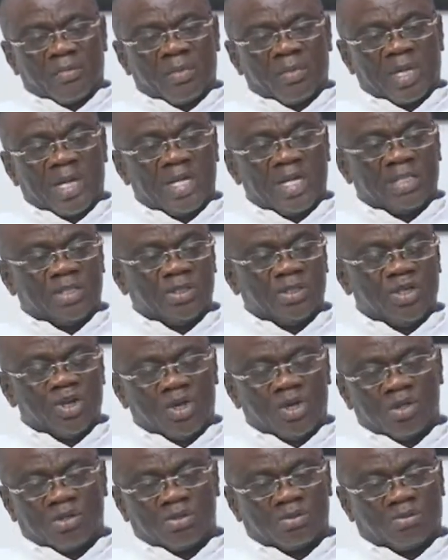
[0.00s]
But then, you
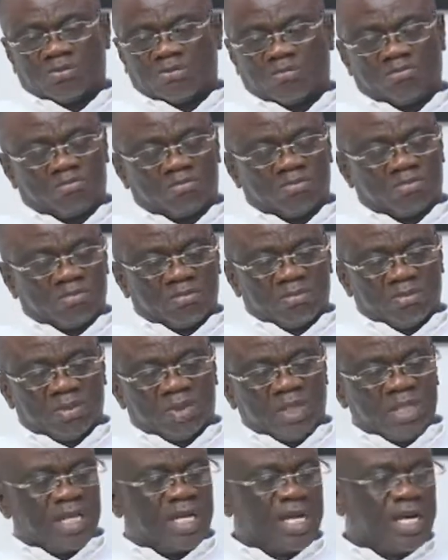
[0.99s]
know,
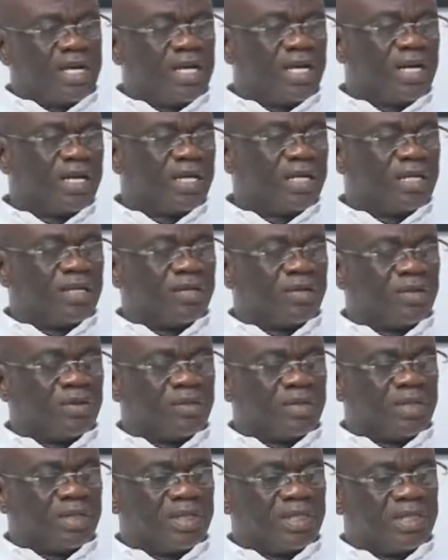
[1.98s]
in Ghana,
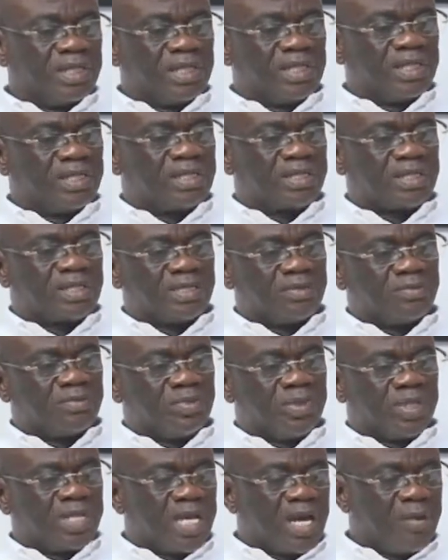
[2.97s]
it's
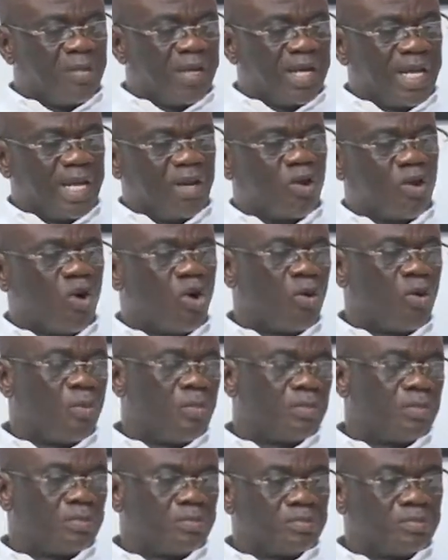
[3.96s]
becoming a
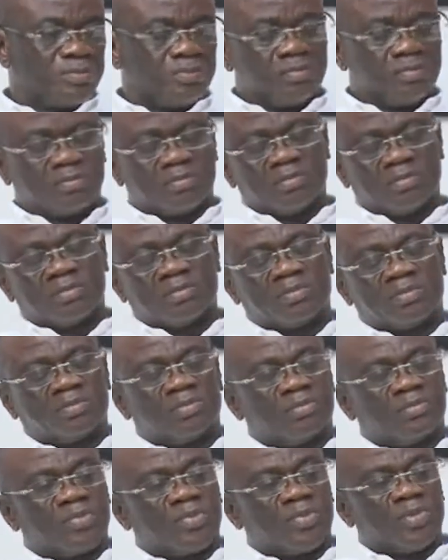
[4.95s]
norm
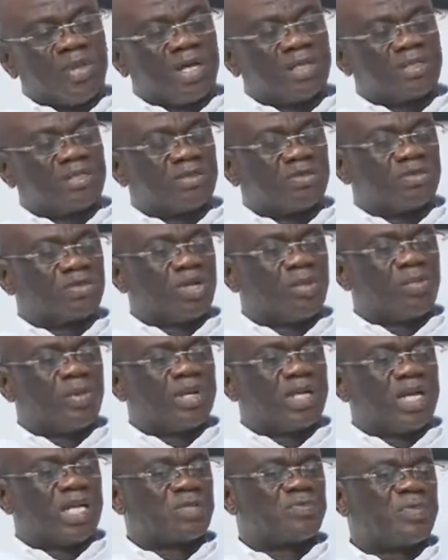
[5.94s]
that
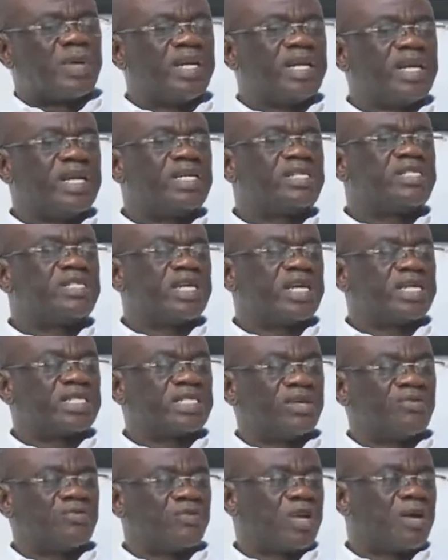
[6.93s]
somebody has spent 8
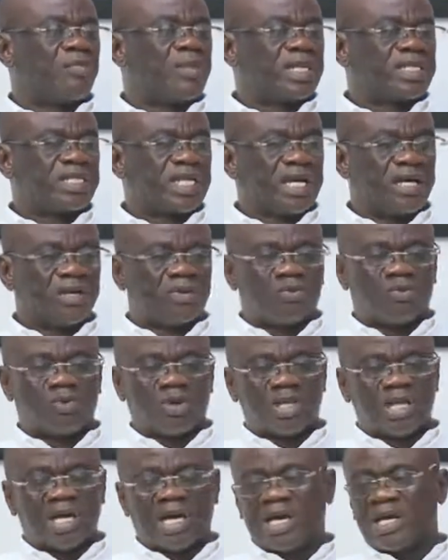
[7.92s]
years, and for that matter,
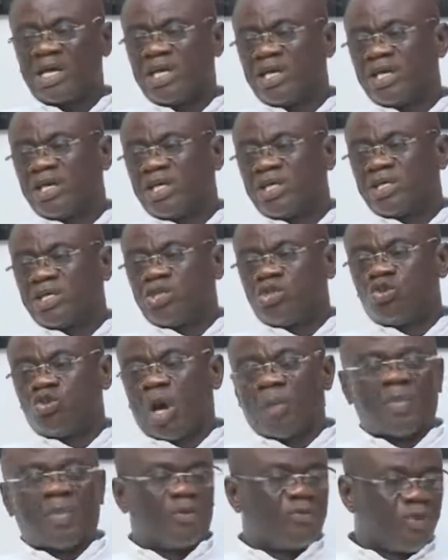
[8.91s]
whether
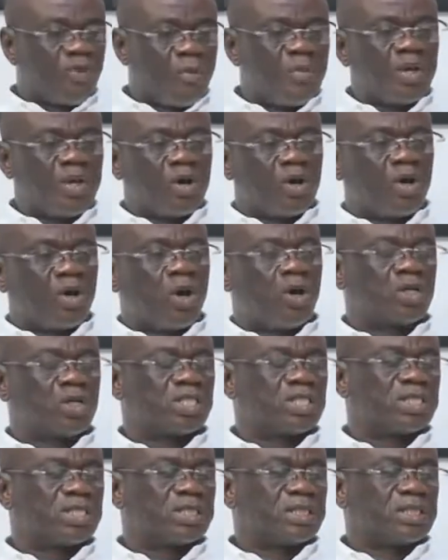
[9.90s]
you are performing or
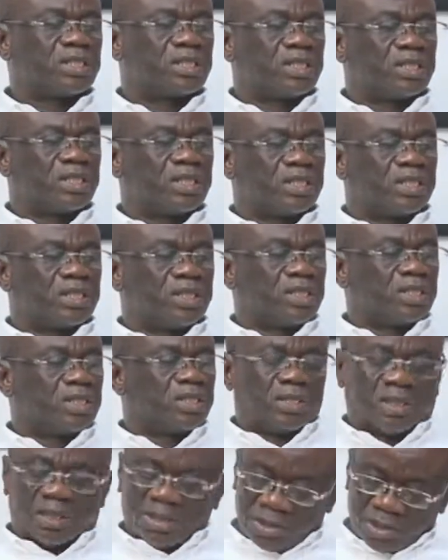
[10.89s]
not,
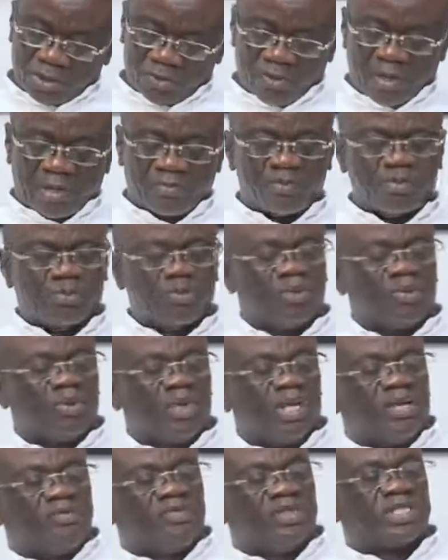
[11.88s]
you have to
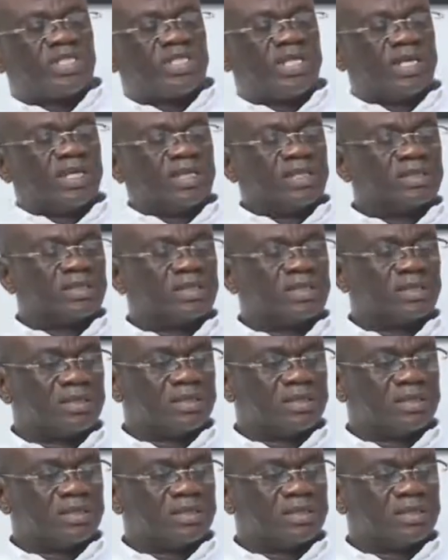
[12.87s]
leave the scene.